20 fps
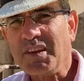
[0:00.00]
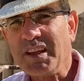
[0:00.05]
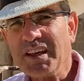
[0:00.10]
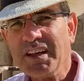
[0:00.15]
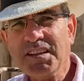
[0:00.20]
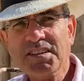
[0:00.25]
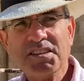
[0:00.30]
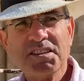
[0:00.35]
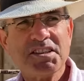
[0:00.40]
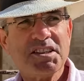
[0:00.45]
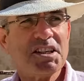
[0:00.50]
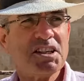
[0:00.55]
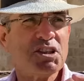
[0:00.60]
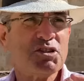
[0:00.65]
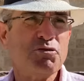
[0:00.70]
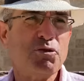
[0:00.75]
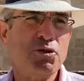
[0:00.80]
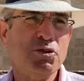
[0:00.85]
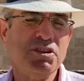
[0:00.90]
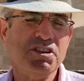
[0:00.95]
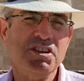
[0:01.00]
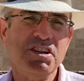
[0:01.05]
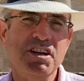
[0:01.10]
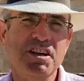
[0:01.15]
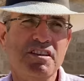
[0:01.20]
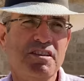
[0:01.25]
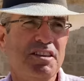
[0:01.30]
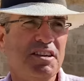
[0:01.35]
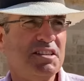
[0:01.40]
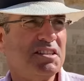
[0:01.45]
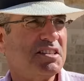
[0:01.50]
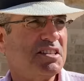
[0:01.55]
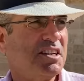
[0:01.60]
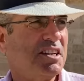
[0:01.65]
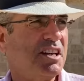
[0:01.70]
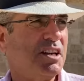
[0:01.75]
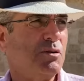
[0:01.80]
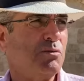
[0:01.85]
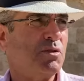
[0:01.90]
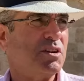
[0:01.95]
In 614, this
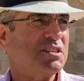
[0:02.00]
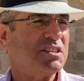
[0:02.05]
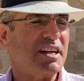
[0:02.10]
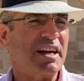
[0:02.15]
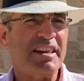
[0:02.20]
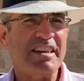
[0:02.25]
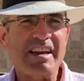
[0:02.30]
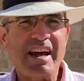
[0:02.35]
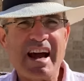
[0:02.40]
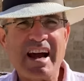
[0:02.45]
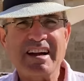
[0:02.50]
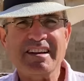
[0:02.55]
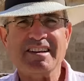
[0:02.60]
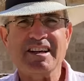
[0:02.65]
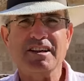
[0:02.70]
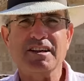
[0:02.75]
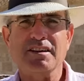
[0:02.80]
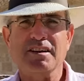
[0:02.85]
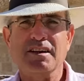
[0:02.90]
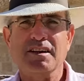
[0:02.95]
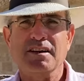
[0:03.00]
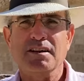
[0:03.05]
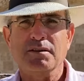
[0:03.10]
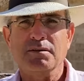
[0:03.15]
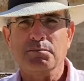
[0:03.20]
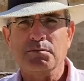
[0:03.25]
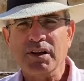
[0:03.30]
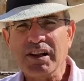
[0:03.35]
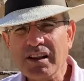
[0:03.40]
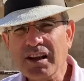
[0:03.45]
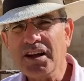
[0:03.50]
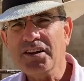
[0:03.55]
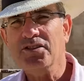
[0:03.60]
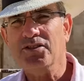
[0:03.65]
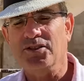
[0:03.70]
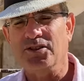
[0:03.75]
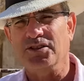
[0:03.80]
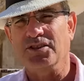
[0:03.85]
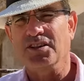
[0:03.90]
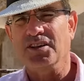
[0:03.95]
city was attacked and
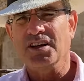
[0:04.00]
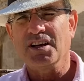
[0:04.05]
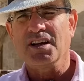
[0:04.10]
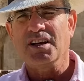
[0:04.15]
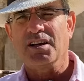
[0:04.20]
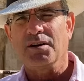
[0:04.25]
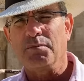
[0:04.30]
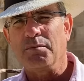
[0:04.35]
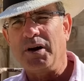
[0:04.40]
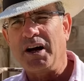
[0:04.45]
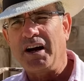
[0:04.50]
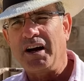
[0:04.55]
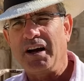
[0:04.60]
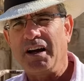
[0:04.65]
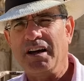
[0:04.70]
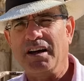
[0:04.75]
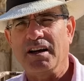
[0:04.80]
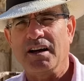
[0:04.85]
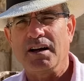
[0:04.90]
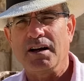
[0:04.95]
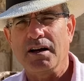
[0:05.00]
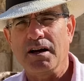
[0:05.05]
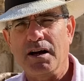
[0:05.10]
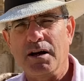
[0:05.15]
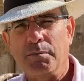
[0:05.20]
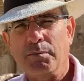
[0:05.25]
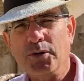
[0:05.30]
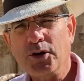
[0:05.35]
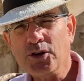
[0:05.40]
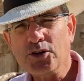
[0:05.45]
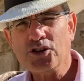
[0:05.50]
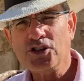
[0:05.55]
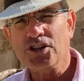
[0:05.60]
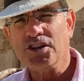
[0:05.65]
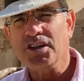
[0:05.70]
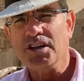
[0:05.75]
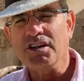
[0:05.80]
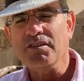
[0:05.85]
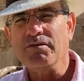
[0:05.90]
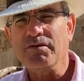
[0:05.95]
plundered by
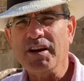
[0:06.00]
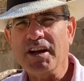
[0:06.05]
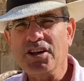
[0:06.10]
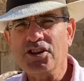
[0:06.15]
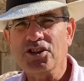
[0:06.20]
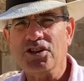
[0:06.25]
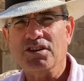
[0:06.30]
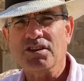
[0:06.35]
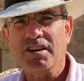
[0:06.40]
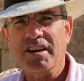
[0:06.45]
Persian invasion.